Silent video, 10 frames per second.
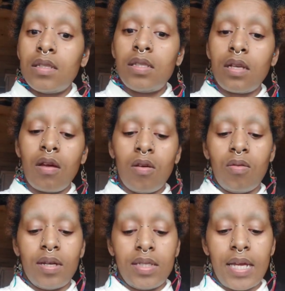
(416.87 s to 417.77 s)

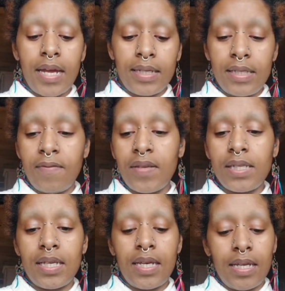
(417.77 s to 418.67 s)
So, a text
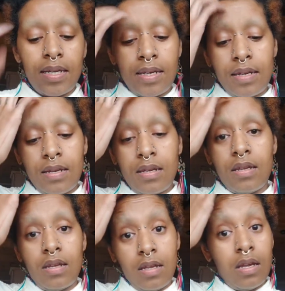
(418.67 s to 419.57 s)
visited,
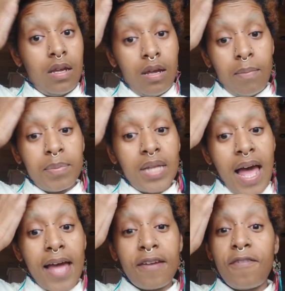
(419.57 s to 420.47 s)

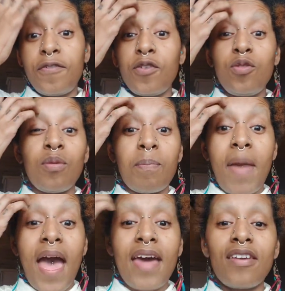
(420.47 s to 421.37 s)
Black Food
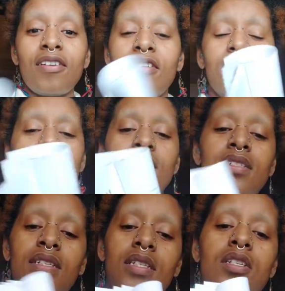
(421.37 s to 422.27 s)

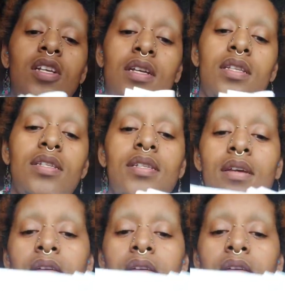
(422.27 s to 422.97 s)
Matters. Let's check this